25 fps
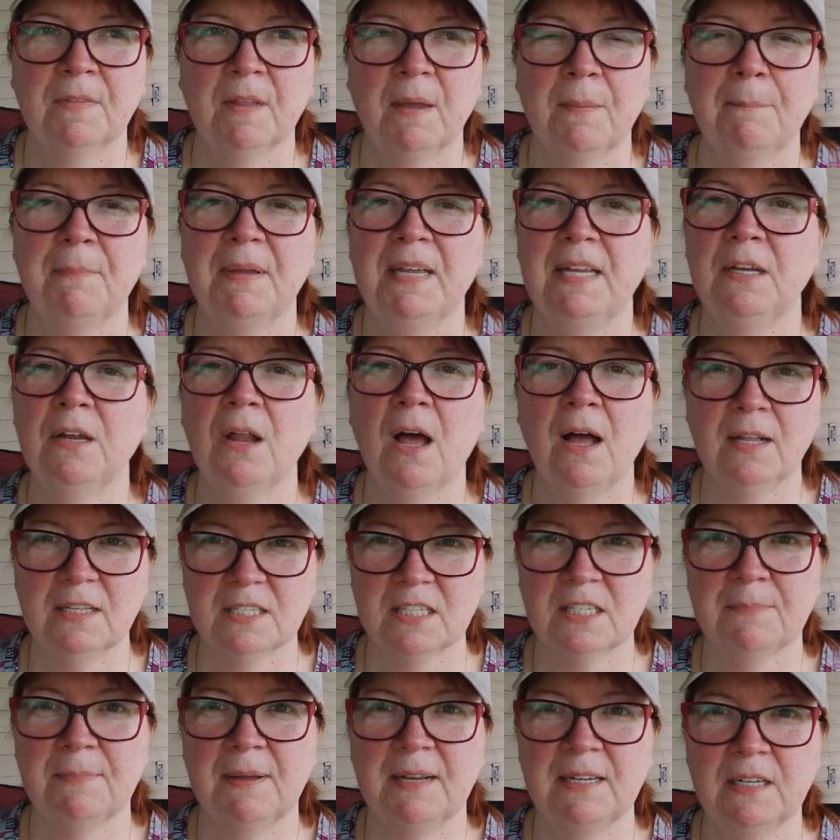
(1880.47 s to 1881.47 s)
me not
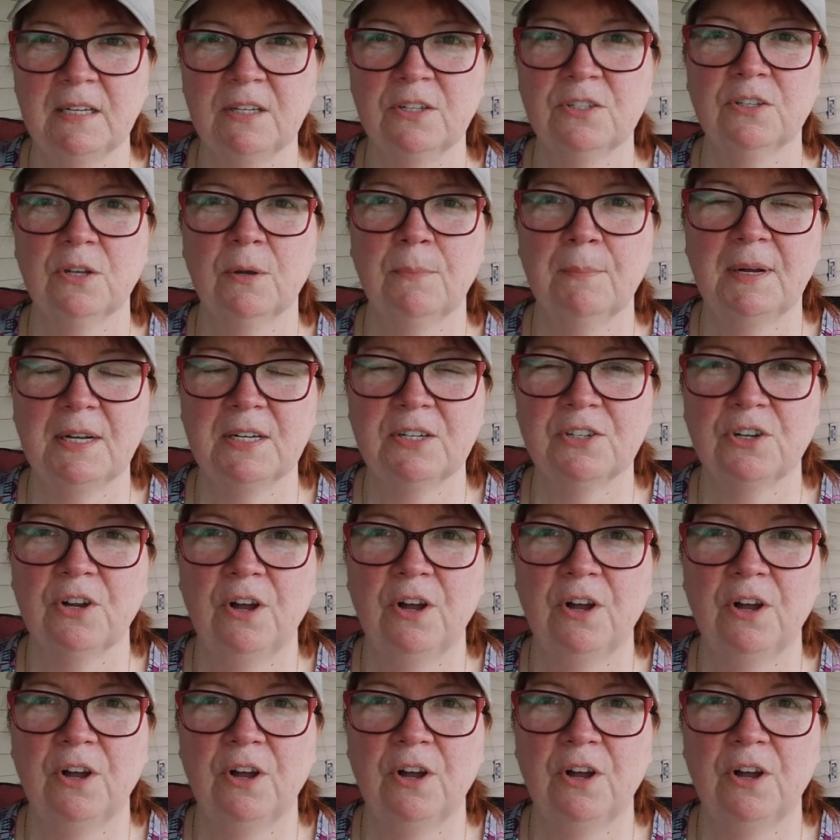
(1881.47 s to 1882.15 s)
spending so much